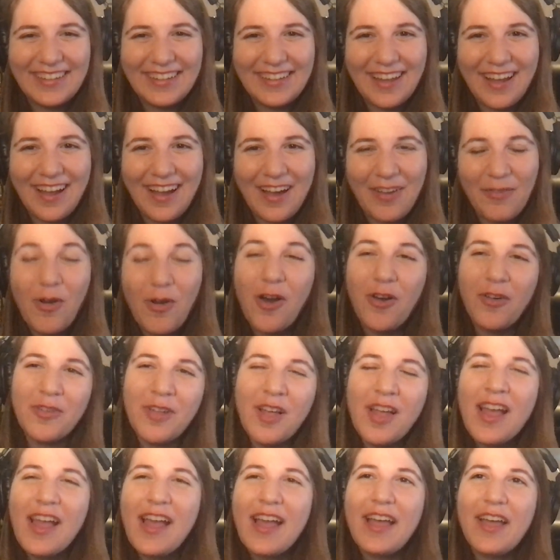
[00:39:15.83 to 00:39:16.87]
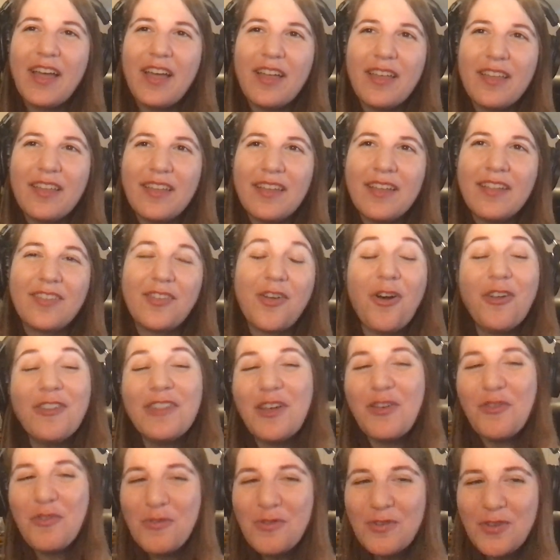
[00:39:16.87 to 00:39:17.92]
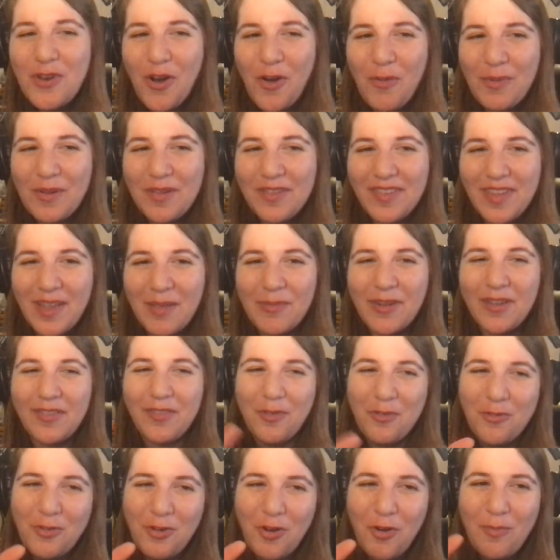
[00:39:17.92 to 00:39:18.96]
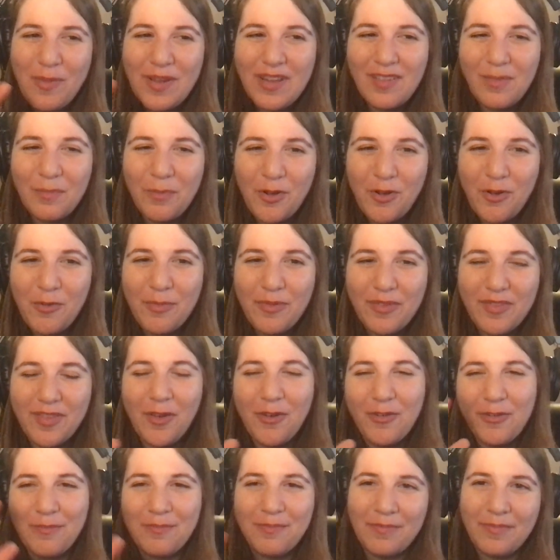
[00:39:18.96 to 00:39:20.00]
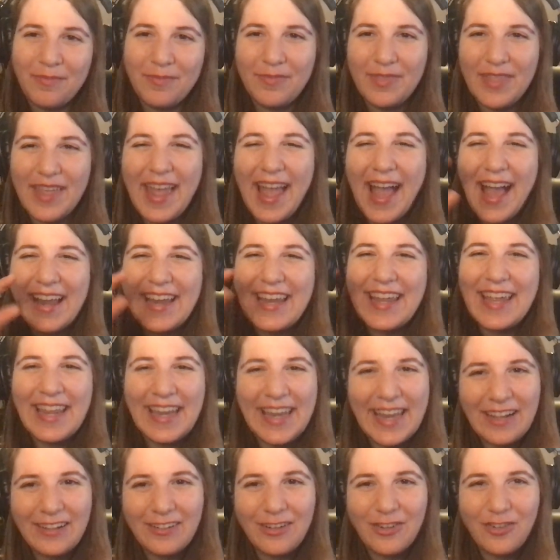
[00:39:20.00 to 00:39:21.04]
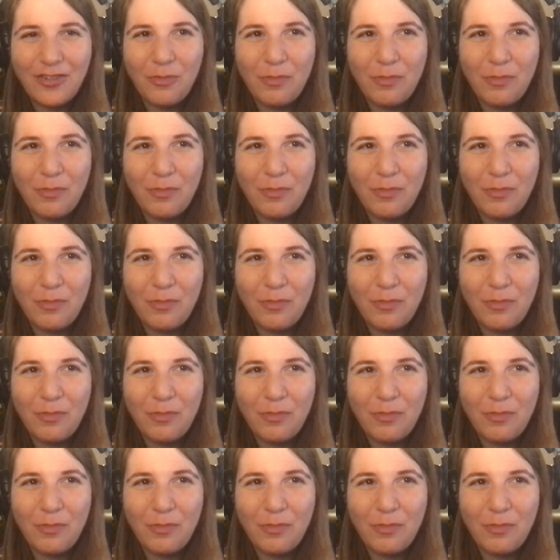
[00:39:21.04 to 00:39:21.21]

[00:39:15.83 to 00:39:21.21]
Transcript: Well, it's called the Unko Museum because Unko means poop, so they had it in English,